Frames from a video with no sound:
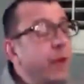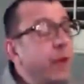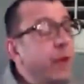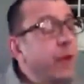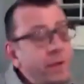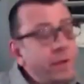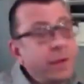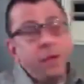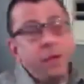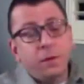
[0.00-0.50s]

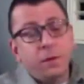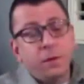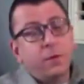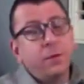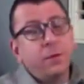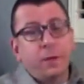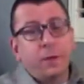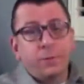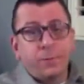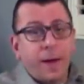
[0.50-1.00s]

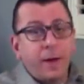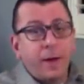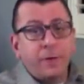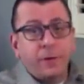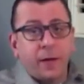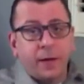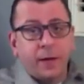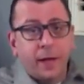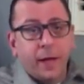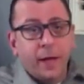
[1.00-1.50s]
listen, that's
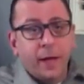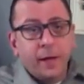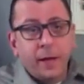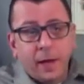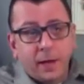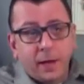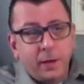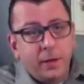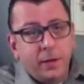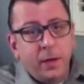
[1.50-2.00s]
fascinating,
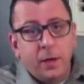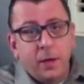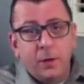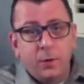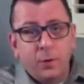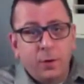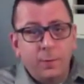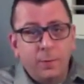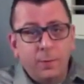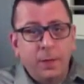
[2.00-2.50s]
and you
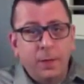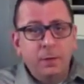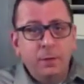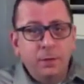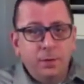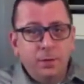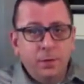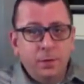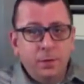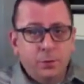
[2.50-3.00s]
know, I
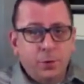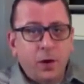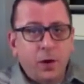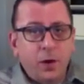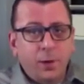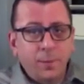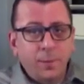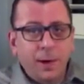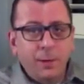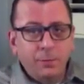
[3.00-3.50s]
mean,
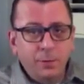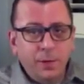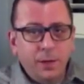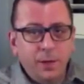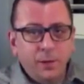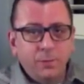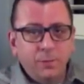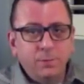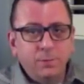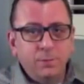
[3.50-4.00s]
talk about, you
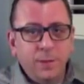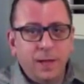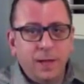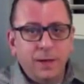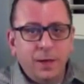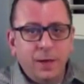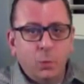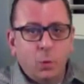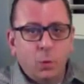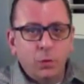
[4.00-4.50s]
know,
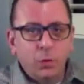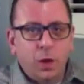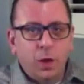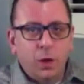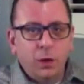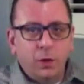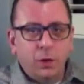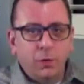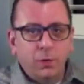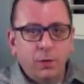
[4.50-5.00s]
ending world
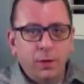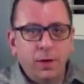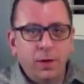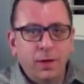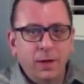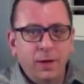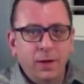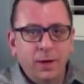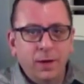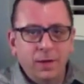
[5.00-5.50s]
hunger
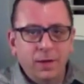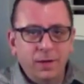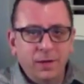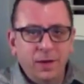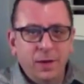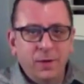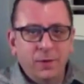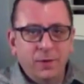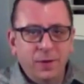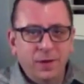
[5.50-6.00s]

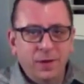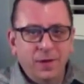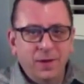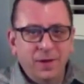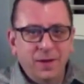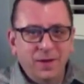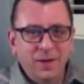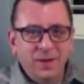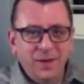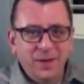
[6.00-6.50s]

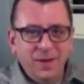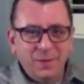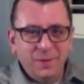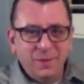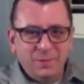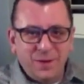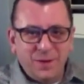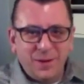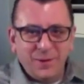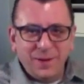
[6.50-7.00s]
in
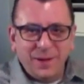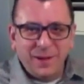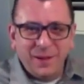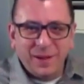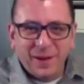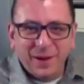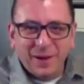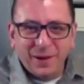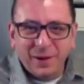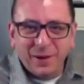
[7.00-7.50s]
a
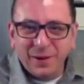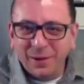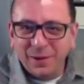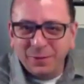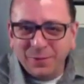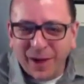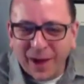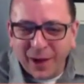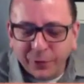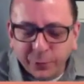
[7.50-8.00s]
fairly
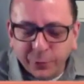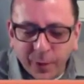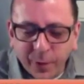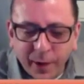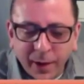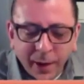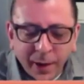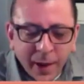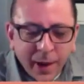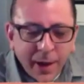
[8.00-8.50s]
fast
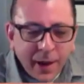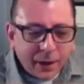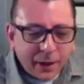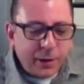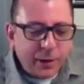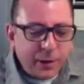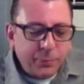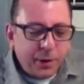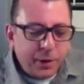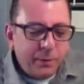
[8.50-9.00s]
way.
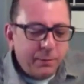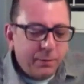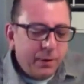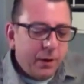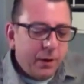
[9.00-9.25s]
Except that,